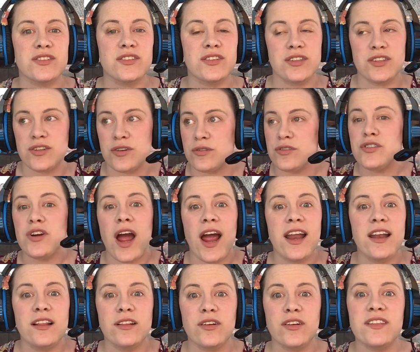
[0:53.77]
you know, trying
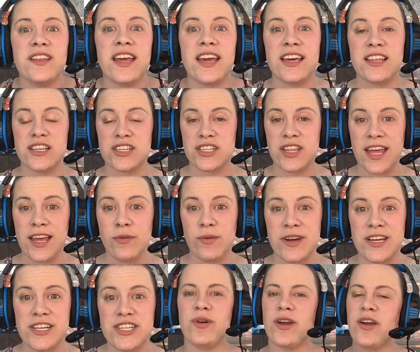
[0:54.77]
to learn the English
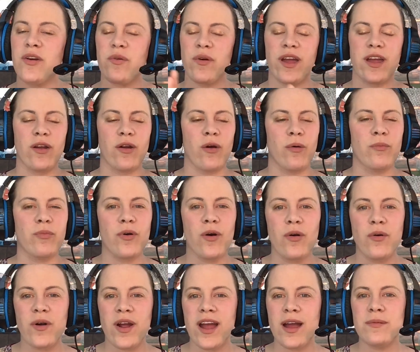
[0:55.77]
language. You can create your own
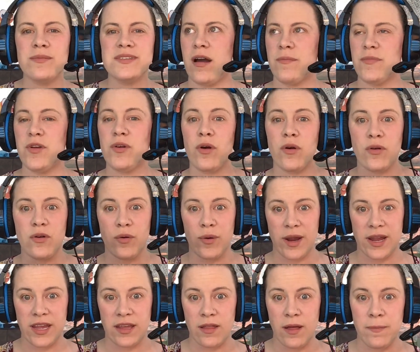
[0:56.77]
programs, your own
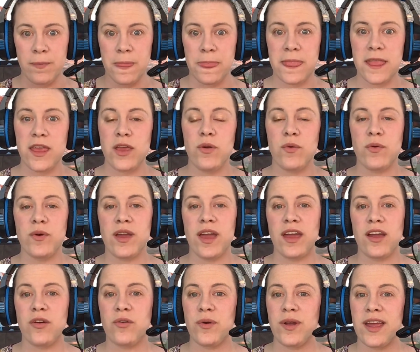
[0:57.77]
curriculum. You can
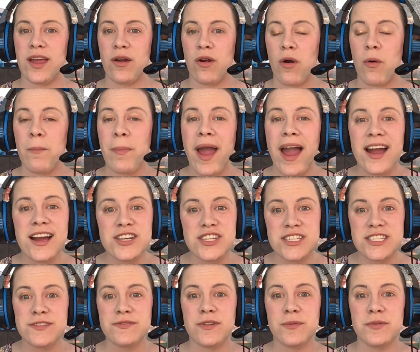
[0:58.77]
create your own
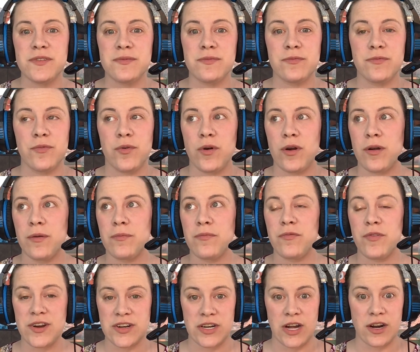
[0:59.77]
packages for for
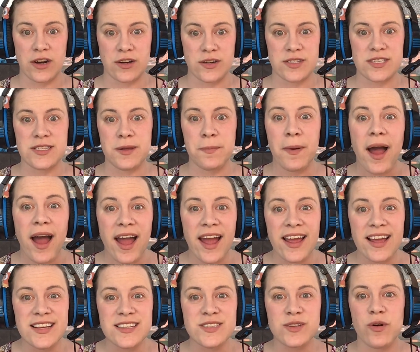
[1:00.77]
free talkers to
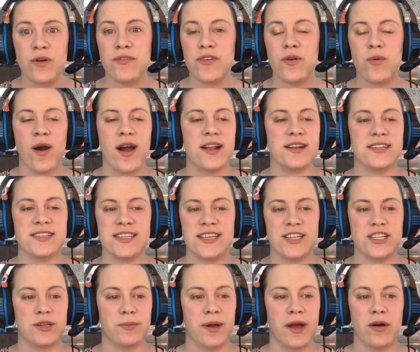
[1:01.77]
buy. So if you want to teach
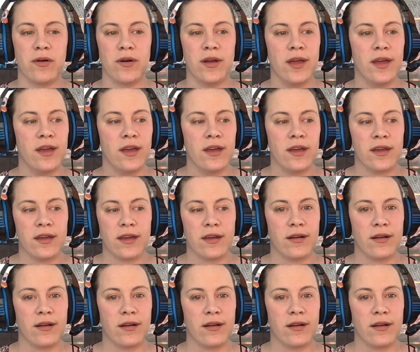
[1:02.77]
about you know,